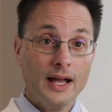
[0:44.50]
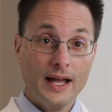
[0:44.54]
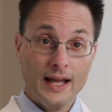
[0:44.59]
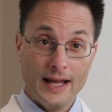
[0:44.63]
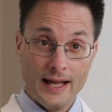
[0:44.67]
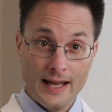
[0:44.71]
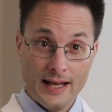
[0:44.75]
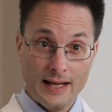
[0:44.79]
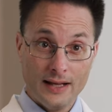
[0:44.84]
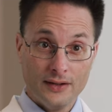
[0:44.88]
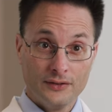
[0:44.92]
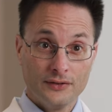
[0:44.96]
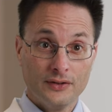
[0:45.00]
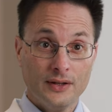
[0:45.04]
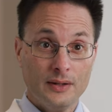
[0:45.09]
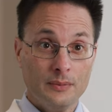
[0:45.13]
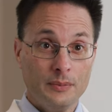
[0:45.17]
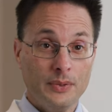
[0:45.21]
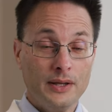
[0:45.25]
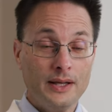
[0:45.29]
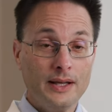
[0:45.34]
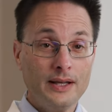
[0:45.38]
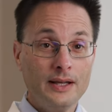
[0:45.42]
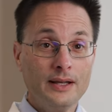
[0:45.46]

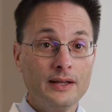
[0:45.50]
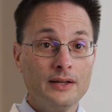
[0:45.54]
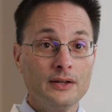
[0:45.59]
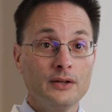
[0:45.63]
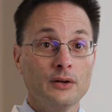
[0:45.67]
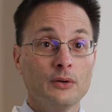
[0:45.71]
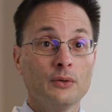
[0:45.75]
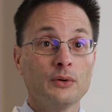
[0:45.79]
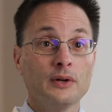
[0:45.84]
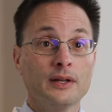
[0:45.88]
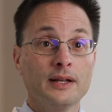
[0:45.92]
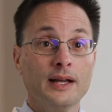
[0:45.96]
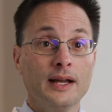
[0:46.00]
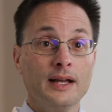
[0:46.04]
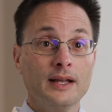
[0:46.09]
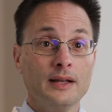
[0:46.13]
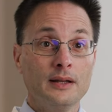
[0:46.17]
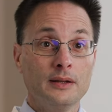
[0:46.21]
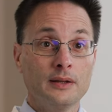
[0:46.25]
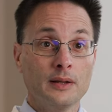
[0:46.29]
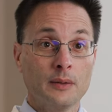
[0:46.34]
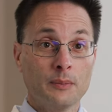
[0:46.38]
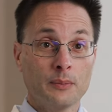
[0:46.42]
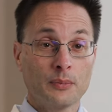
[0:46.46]
ASAP, you'll
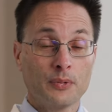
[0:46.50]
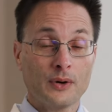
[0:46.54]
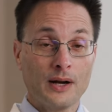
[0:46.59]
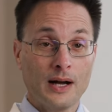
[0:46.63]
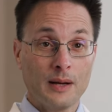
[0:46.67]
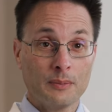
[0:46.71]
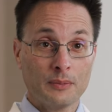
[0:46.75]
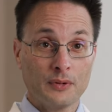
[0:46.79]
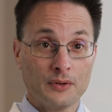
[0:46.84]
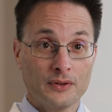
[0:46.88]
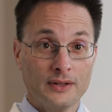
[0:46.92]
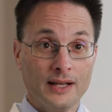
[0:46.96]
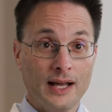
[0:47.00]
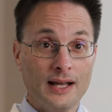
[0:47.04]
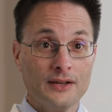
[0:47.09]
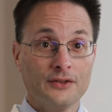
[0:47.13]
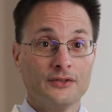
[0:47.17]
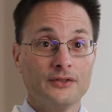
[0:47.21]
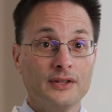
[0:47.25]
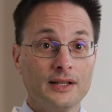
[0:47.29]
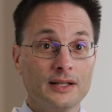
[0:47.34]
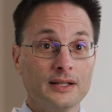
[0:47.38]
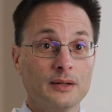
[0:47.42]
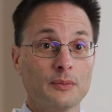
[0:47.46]
get the proper
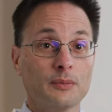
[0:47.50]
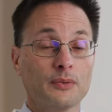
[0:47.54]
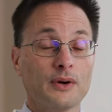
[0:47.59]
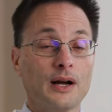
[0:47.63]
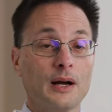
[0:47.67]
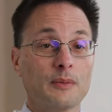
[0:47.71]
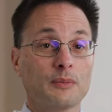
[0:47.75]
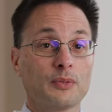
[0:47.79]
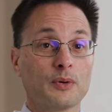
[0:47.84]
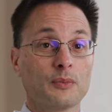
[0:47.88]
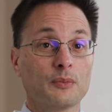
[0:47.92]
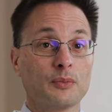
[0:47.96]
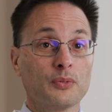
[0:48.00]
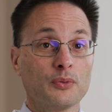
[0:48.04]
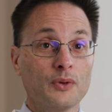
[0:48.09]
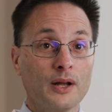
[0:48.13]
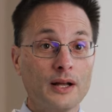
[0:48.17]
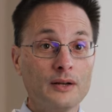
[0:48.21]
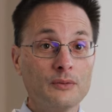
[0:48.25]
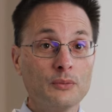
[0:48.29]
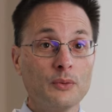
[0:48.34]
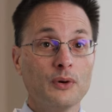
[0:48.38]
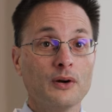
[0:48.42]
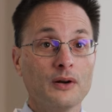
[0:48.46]
testing, the proper
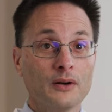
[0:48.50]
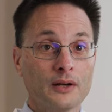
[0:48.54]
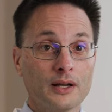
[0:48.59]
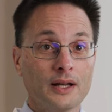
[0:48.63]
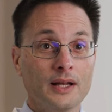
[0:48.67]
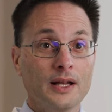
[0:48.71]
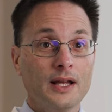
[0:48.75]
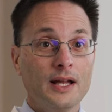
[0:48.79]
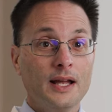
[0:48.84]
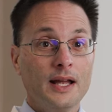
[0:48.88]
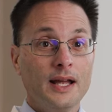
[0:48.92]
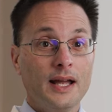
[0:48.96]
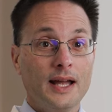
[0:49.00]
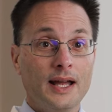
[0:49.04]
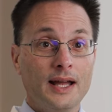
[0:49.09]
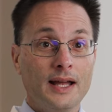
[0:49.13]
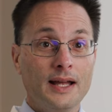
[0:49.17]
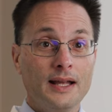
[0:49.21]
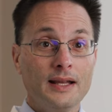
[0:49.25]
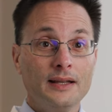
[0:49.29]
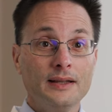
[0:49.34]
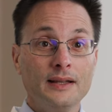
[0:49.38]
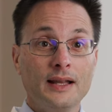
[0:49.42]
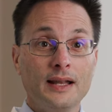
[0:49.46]
blood work,
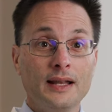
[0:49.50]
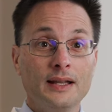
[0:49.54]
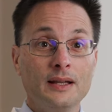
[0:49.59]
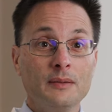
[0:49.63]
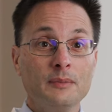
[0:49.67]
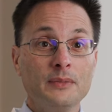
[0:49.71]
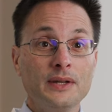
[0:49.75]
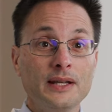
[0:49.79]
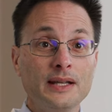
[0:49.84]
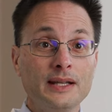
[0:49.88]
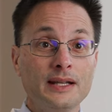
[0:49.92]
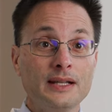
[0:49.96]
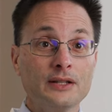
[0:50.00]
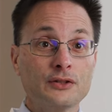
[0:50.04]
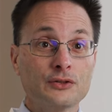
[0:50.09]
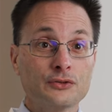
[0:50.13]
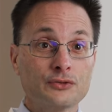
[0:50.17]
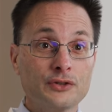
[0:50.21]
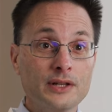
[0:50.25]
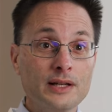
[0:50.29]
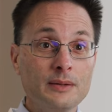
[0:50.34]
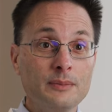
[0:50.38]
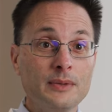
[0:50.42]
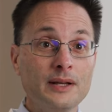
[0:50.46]
and an immediate
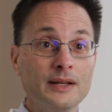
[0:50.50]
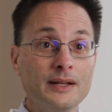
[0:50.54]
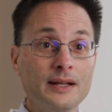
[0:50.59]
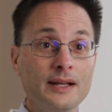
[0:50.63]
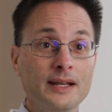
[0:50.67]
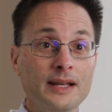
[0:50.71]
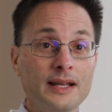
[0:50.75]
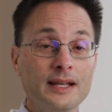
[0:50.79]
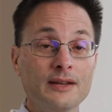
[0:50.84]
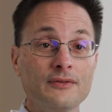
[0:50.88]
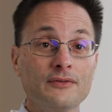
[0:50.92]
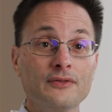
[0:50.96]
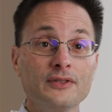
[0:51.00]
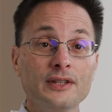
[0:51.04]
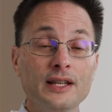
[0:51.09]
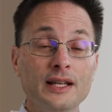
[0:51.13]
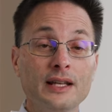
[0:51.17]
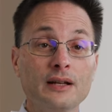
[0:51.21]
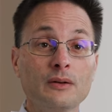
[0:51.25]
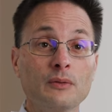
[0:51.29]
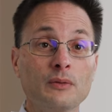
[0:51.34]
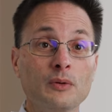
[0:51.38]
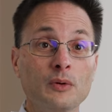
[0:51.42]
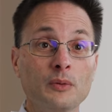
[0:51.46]
treatment, if
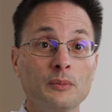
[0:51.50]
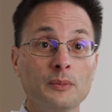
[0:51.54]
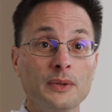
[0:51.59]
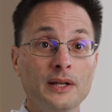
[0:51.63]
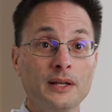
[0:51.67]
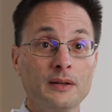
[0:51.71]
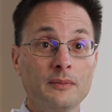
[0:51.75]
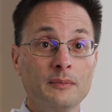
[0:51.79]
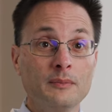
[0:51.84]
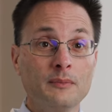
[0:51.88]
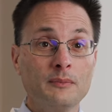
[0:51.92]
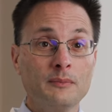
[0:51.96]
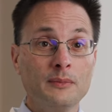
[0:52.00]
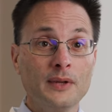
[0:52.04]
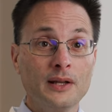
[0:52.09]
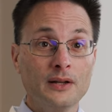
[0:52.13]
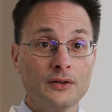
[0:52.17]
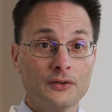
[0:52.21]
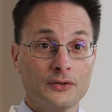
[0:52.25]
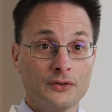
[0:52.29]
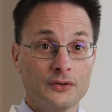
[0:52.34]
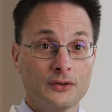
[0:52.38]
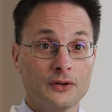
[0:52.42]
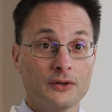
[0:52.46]
needed, will be
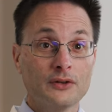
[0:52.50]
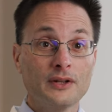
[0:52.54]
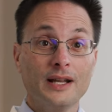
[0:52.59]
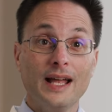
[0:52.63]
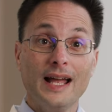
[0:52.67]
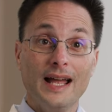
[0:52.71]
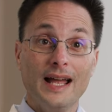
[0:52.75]
administered